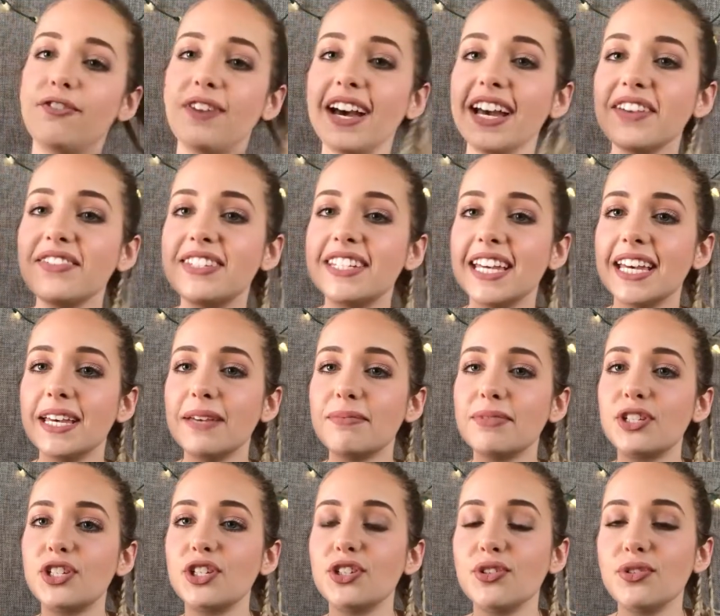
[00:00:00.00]
five
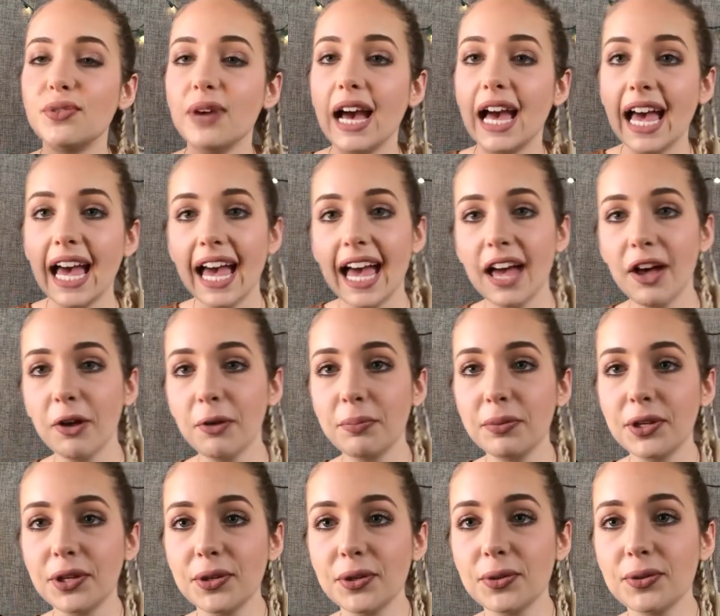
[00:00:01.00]
tips to
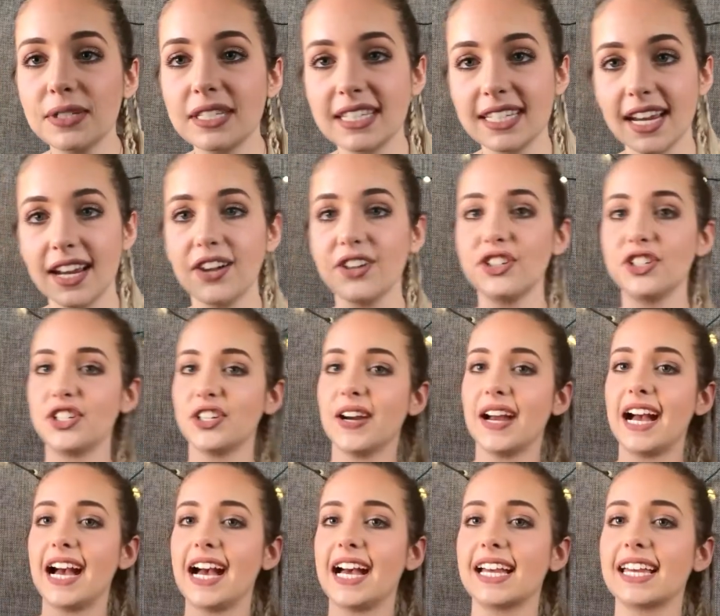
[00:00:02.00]
help you stay on
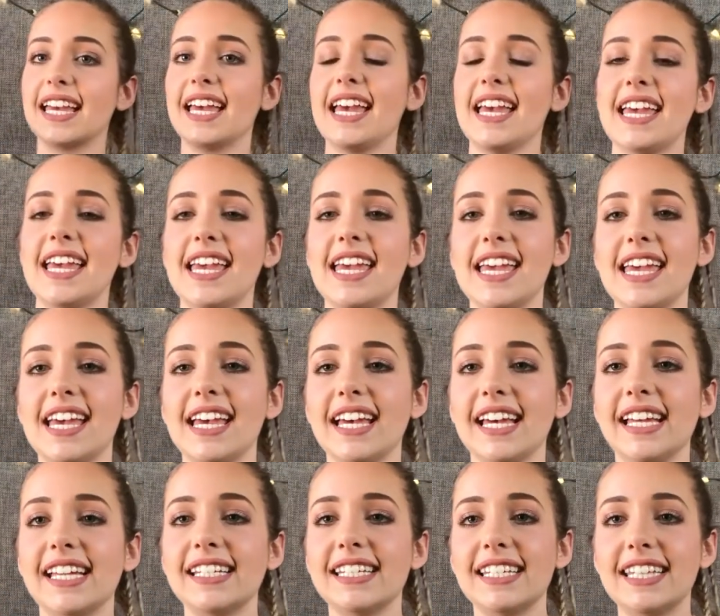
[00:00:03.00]
track
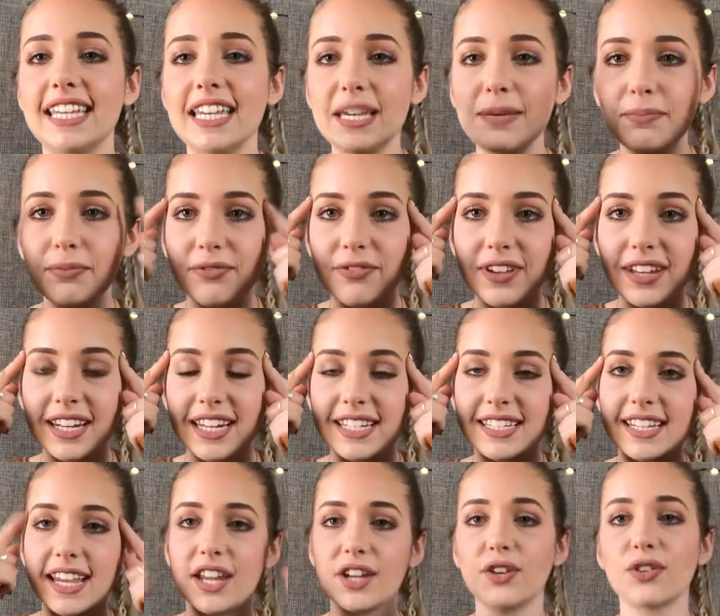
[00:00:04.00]
and keep
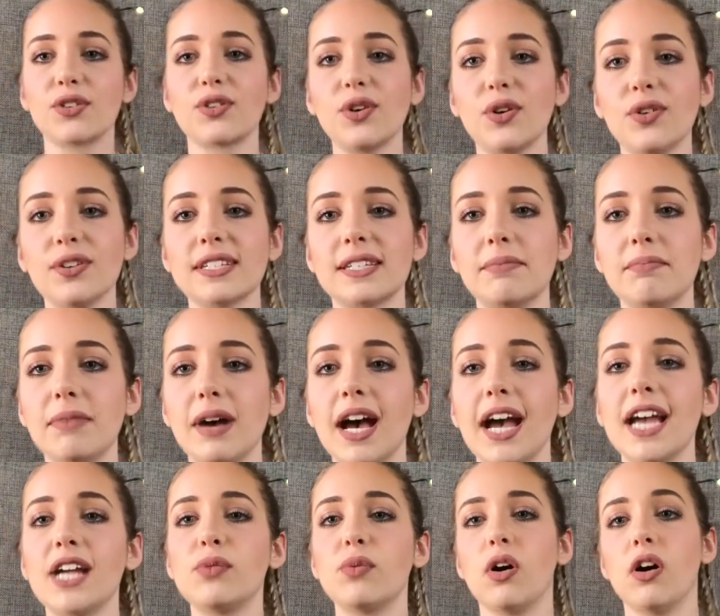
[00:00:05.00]
fitness and your goals in
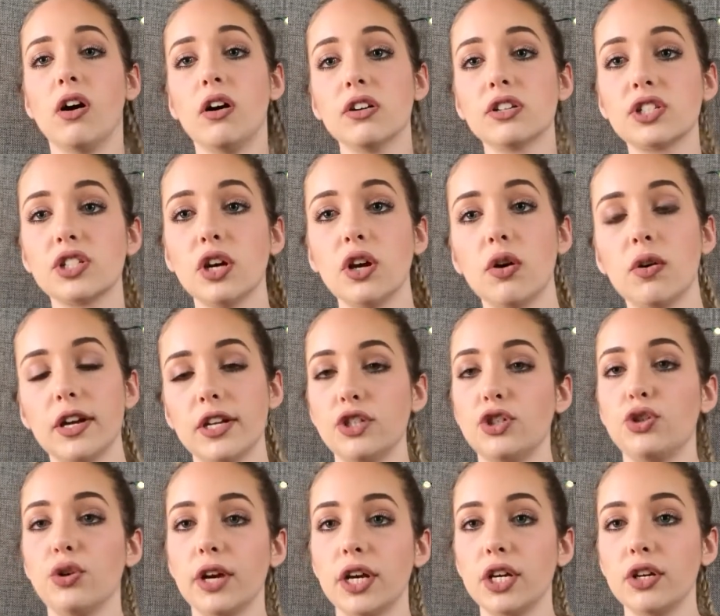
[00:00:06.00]
mind while also
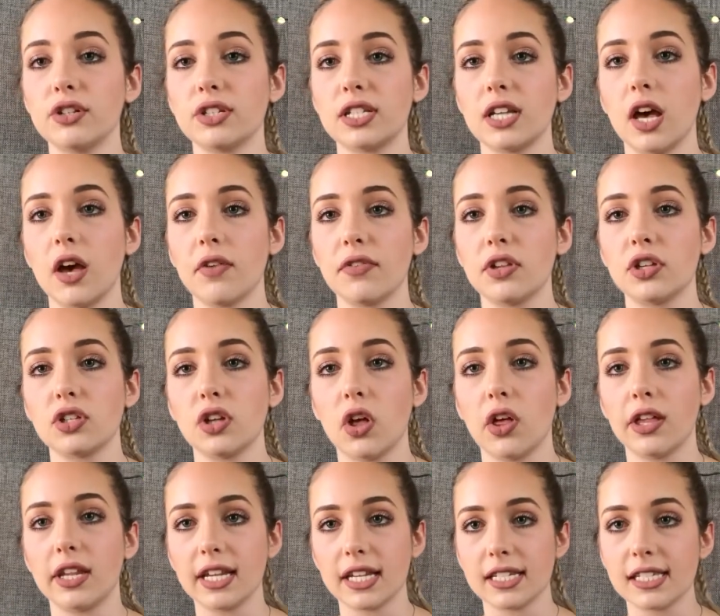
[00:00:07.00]
enjoying yourself this
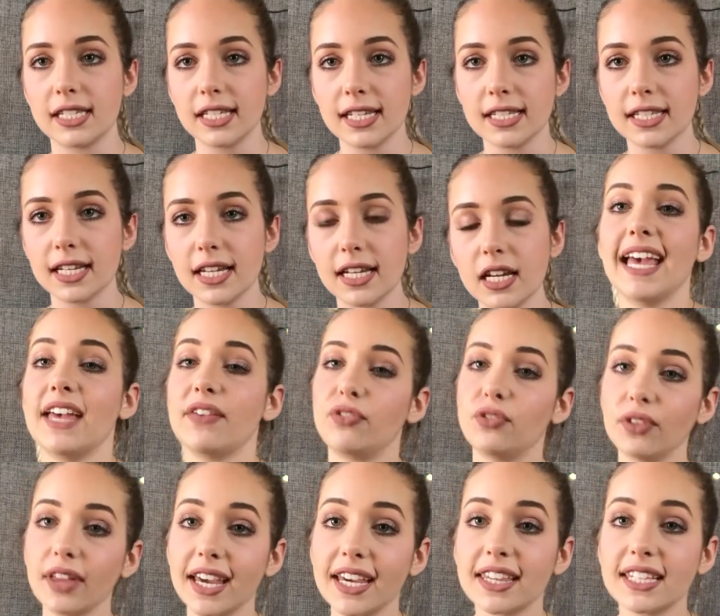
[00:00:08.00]
holiday season. If
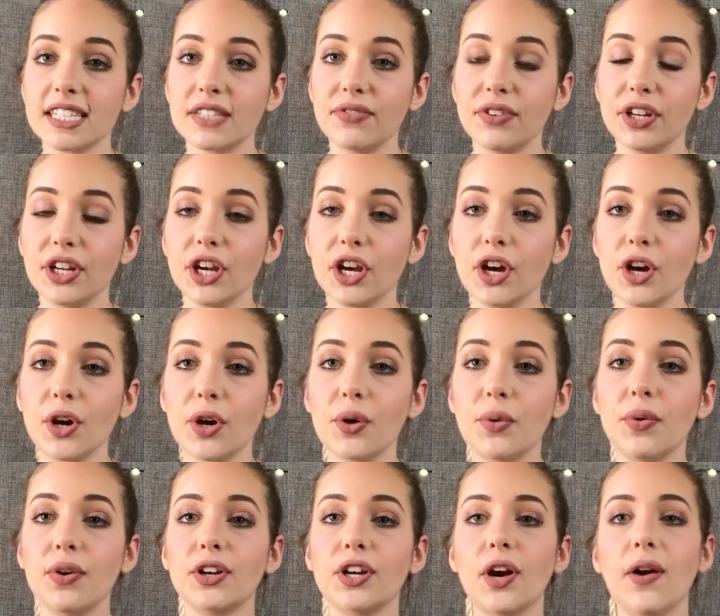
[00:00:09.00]
you like this
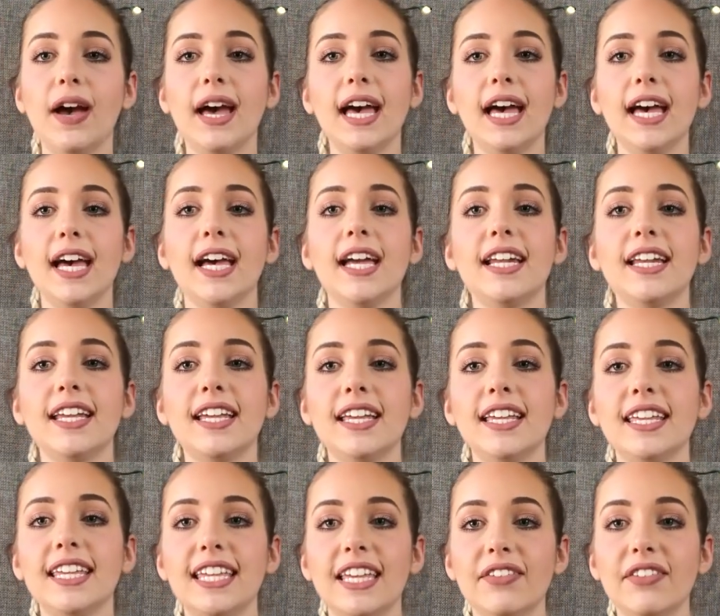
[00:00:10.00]
video, go ahead,
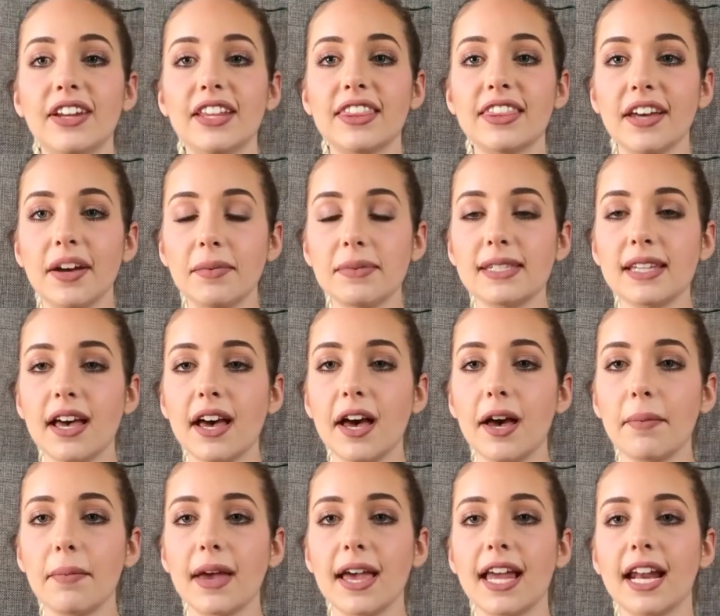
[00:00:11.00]
give it a thumbs
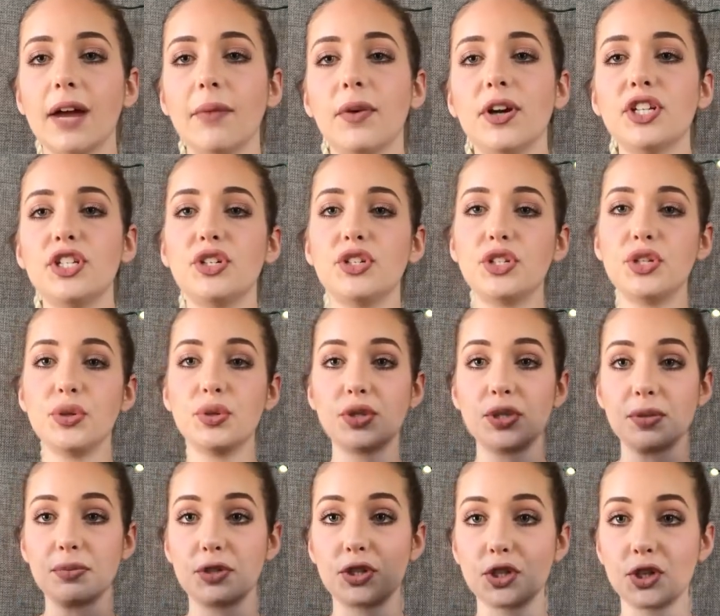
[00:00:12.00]
up, and I want you to
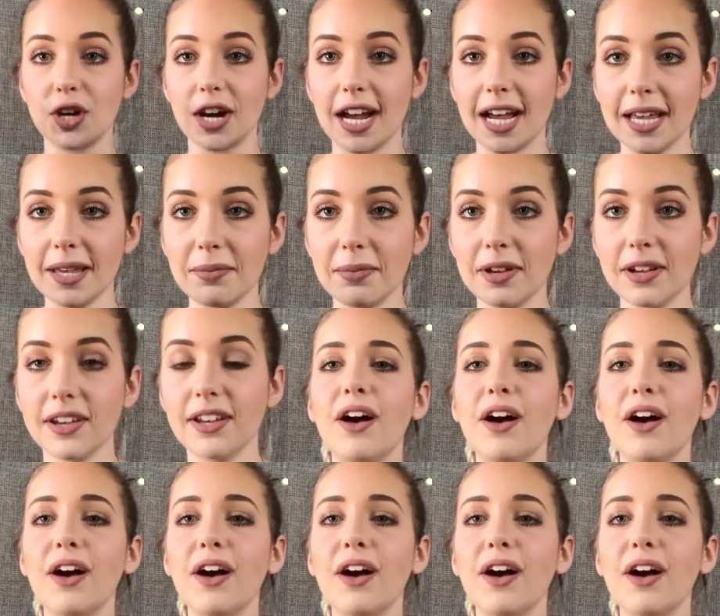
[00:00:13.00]
subscribe.